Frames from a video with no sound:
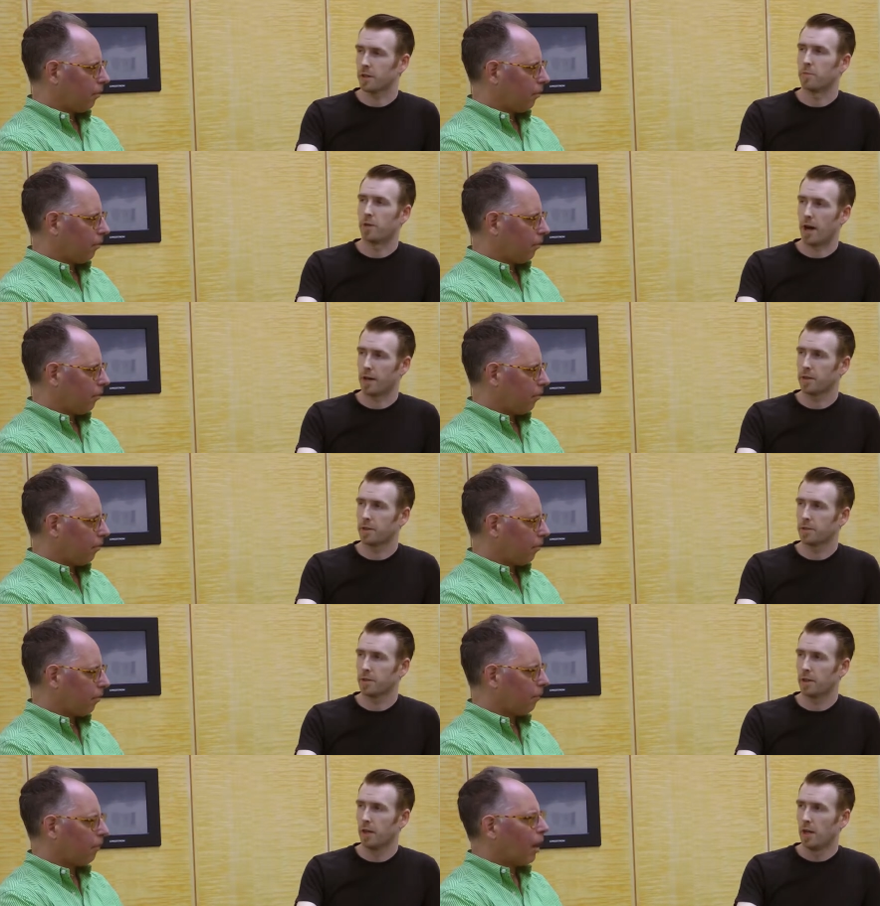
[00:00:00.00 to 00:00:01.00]
Speaker 1: in
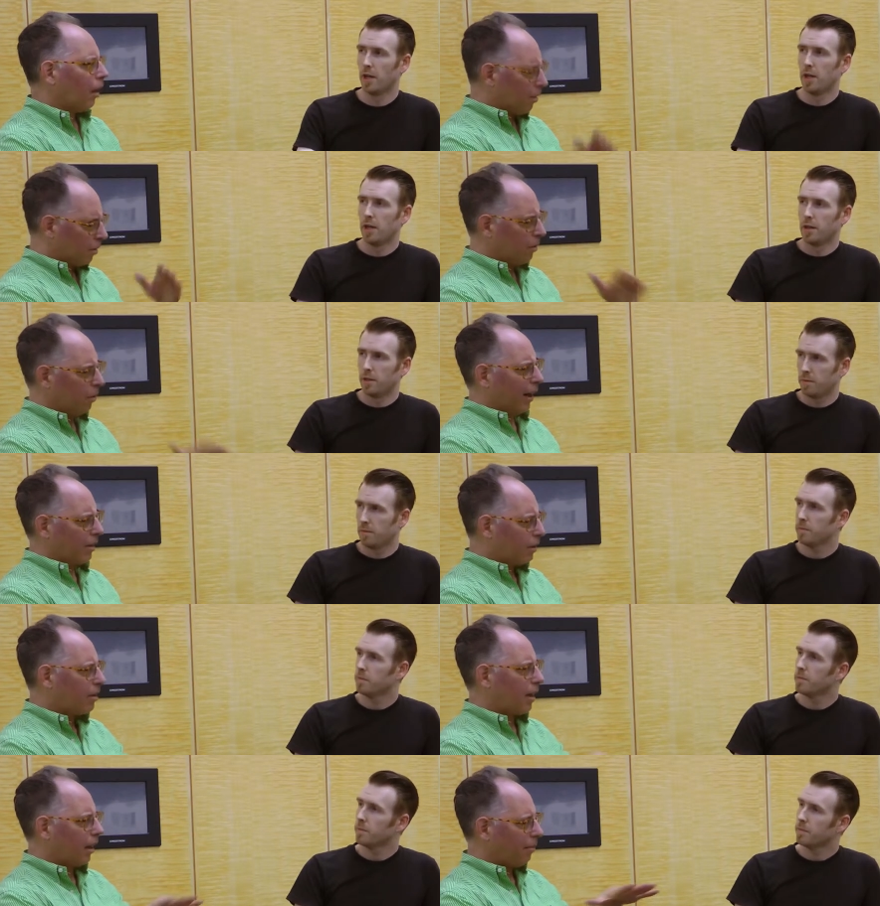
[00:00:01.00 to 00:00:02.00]
practice.
Speaker 2: So do you actually
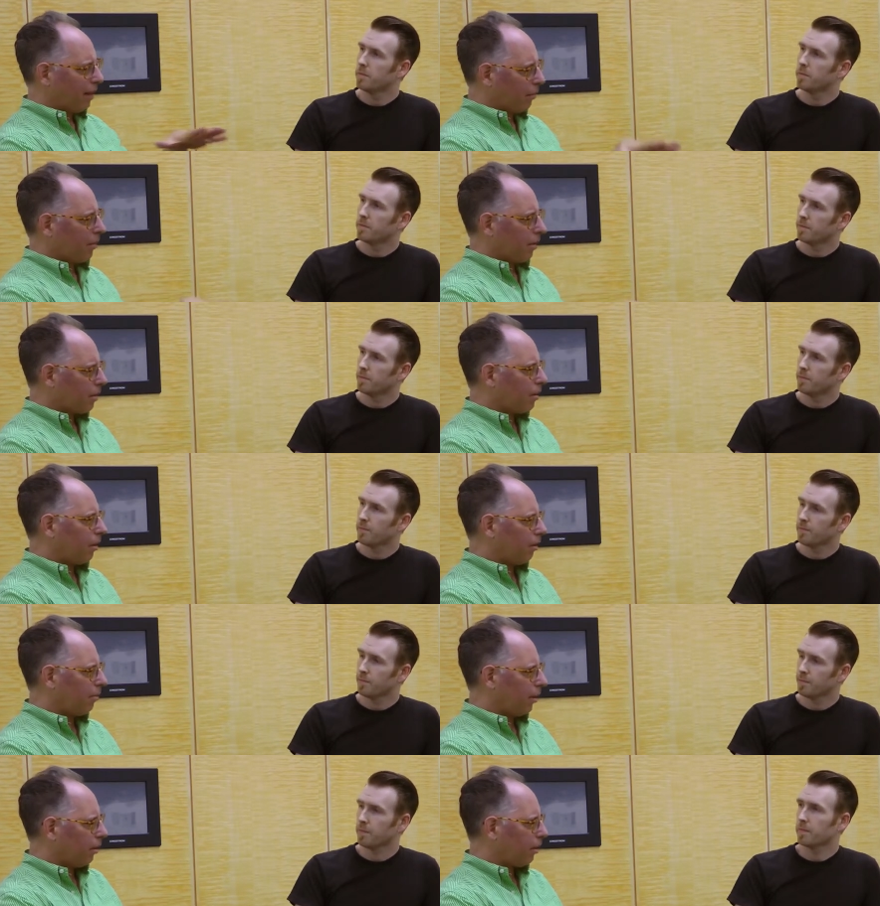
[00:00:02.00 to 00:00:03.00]
set up networks
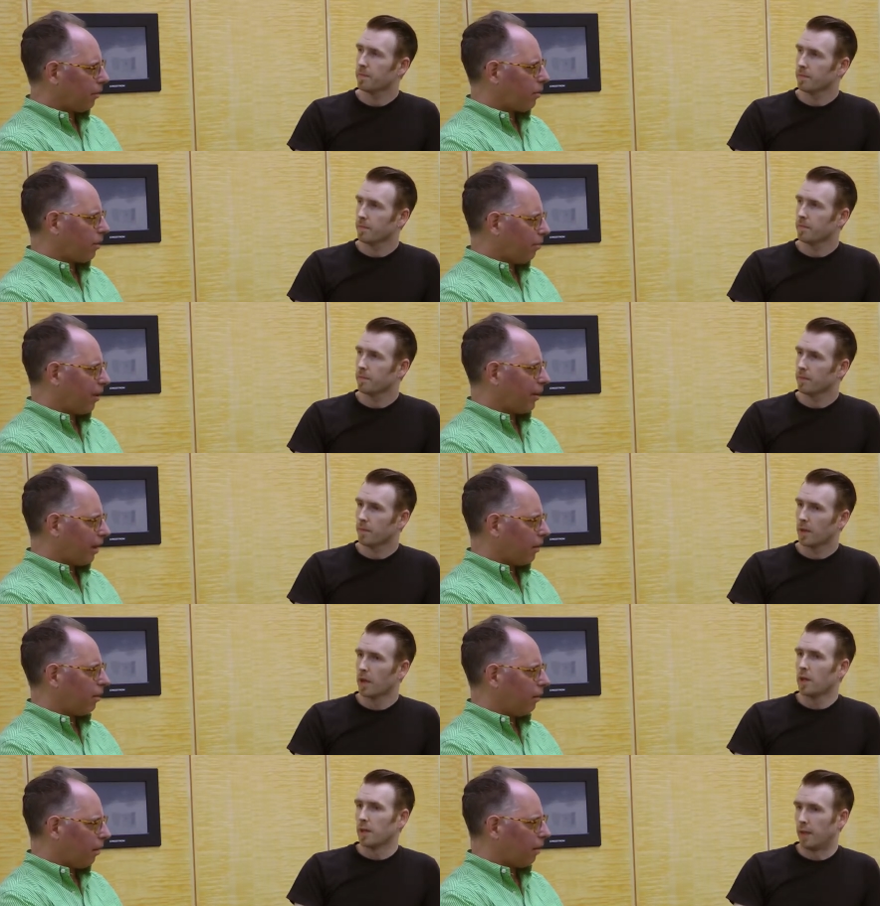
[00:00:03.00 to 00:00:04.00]
and build on
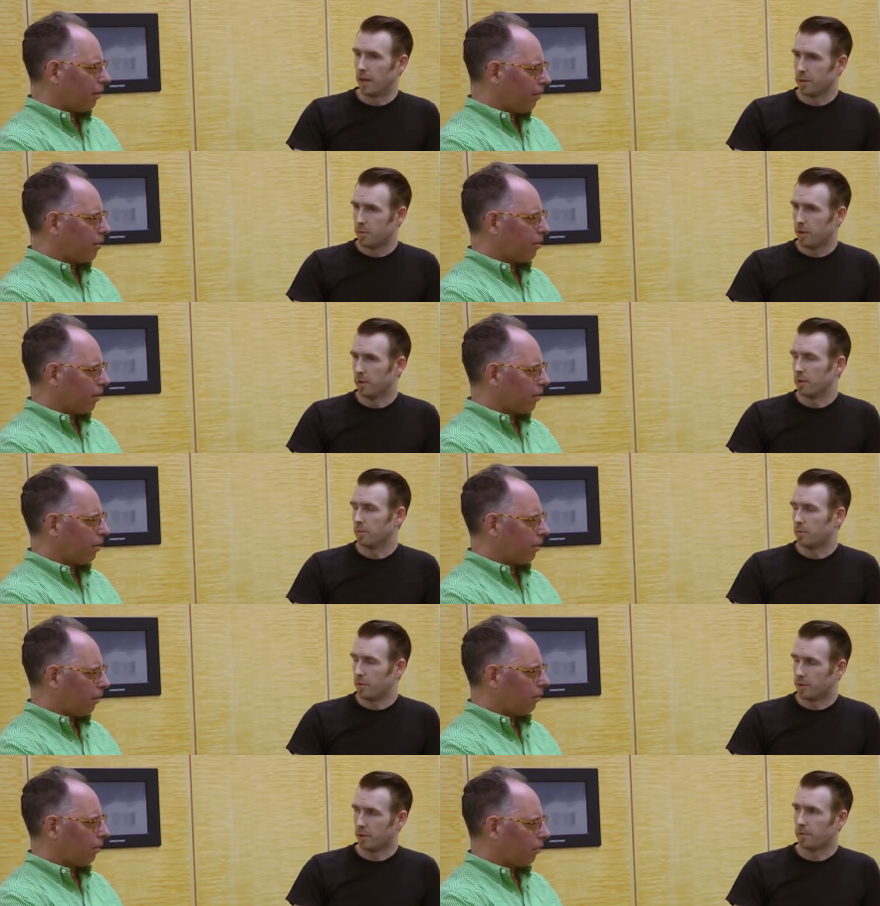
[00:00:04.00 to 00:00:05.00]
Speaker 1: that has been
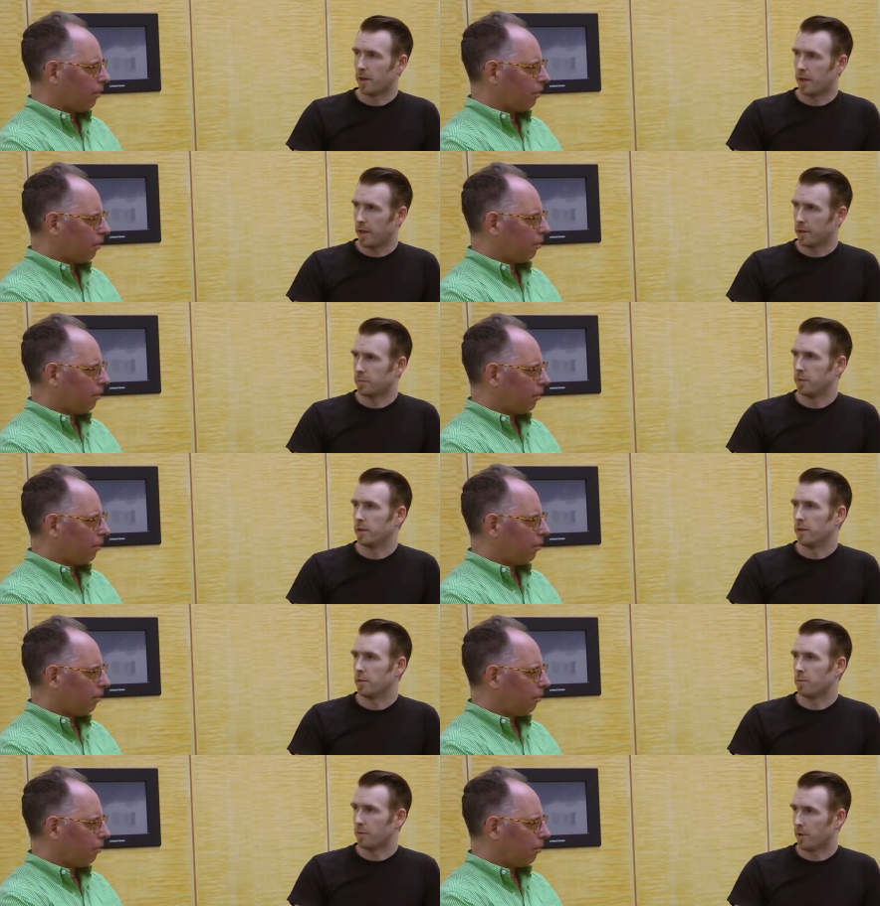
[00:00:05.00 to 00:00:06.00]
so far
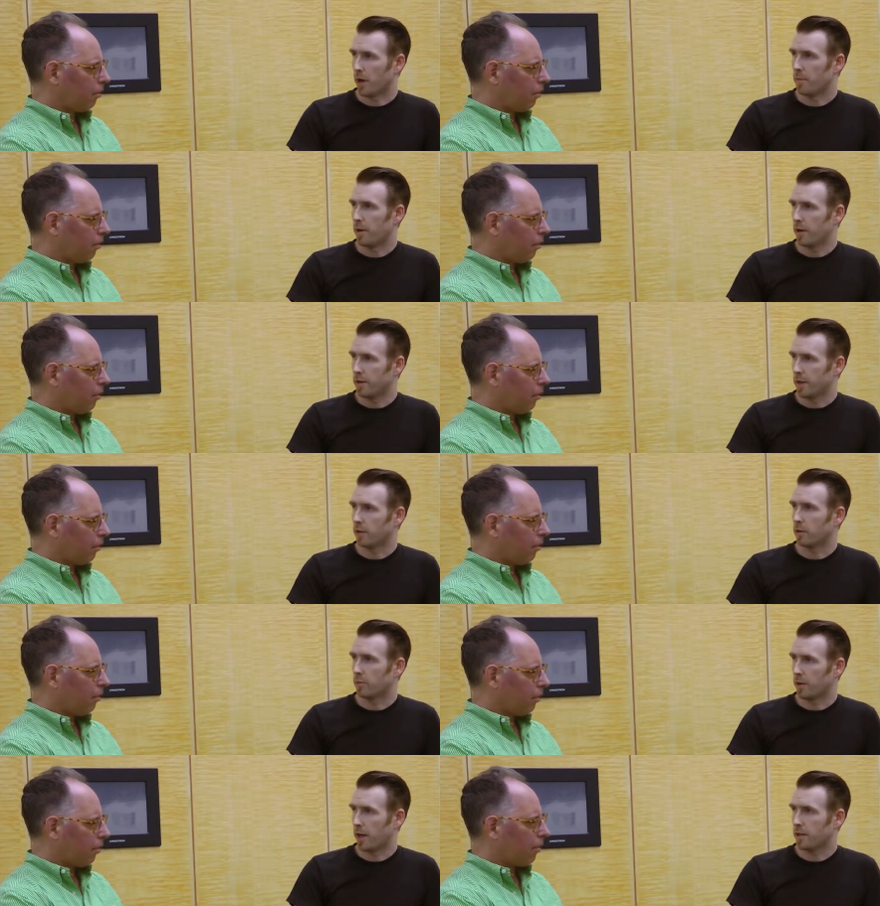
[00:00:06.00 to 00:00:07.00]
the primary
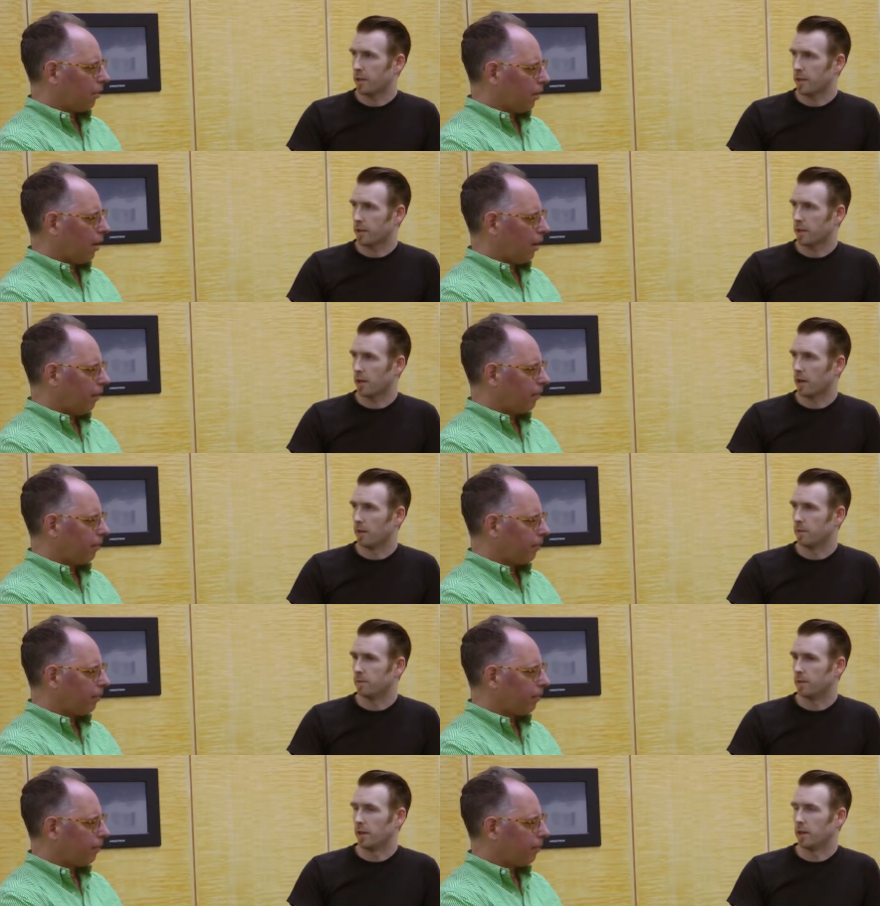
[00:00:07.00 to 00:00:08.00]
technical project uh-huh.
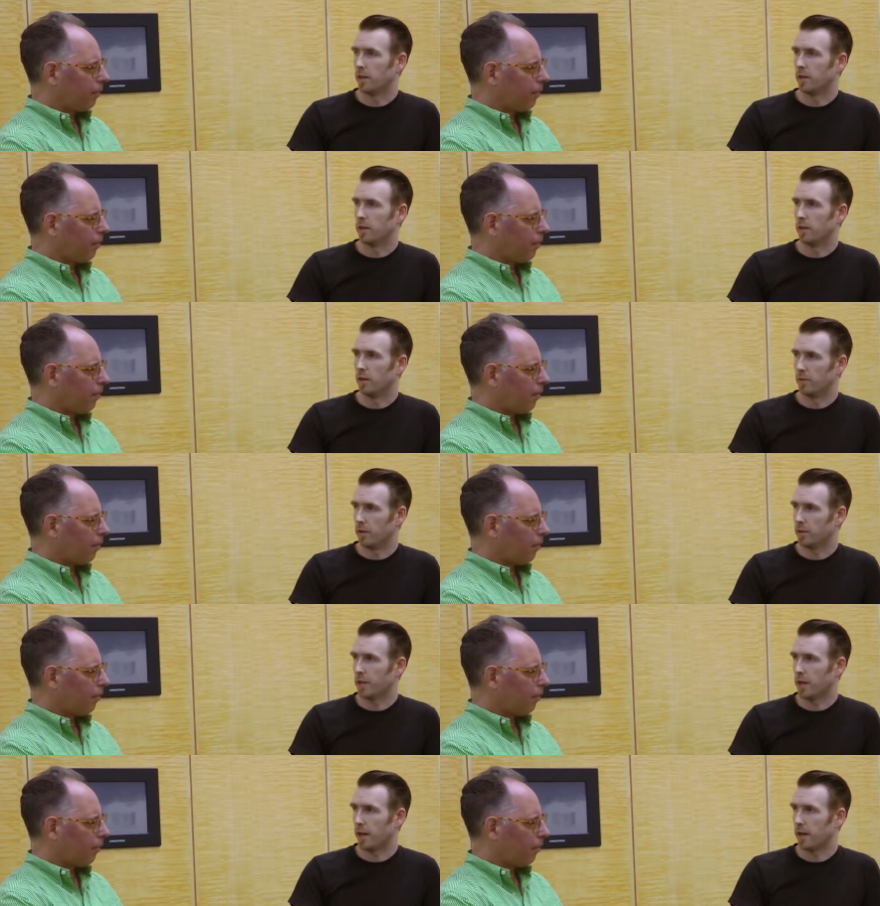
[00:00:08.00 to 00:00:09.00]
Of
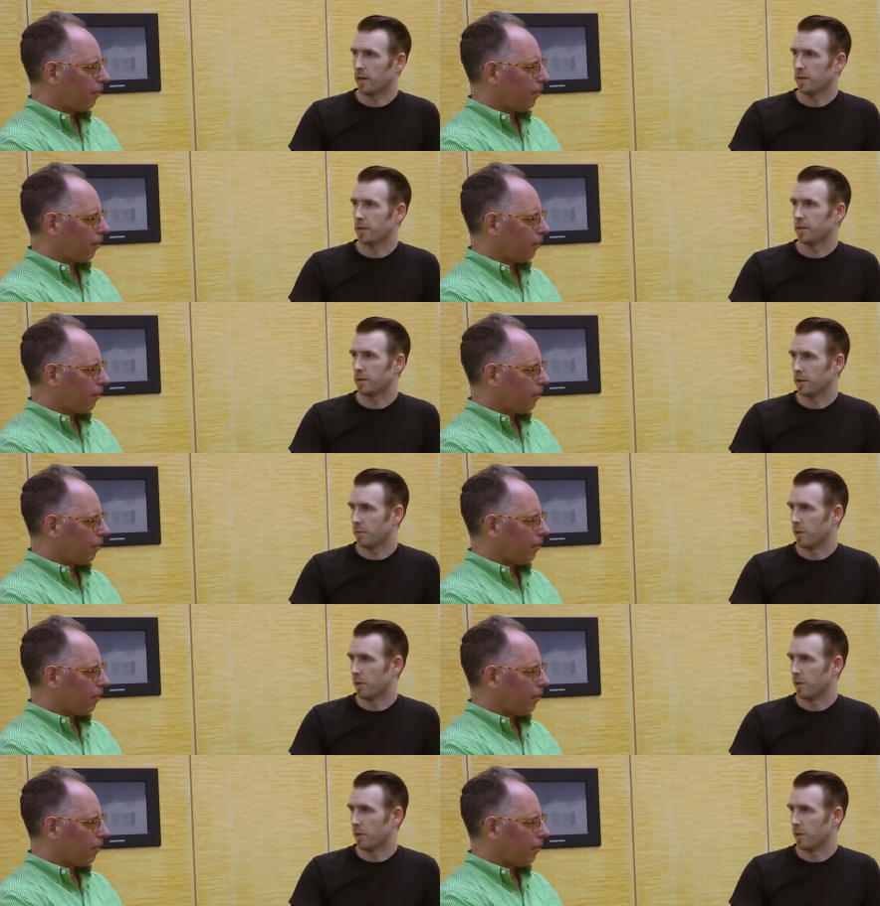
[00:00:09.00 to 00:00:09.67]
OTI is the